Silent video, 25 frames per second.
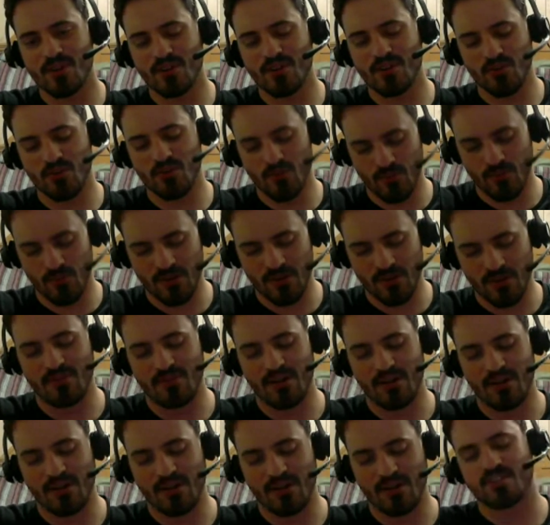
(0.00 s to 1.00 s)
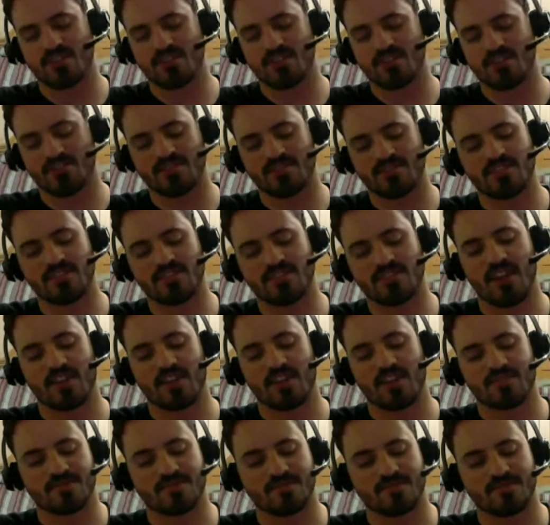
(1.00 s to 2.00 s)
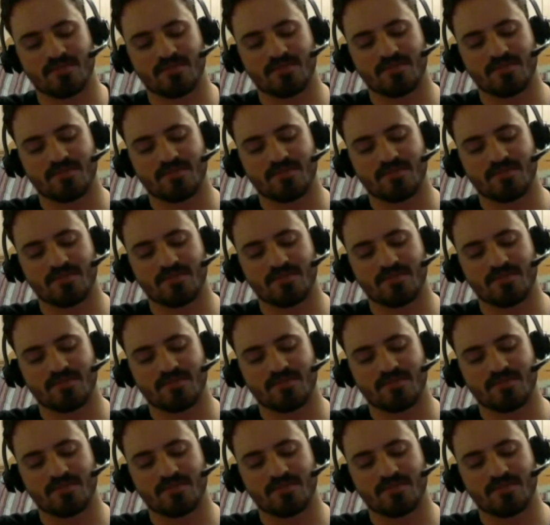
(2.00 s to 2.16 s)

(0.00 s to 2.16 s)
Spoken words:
you mean by eugenics in this case.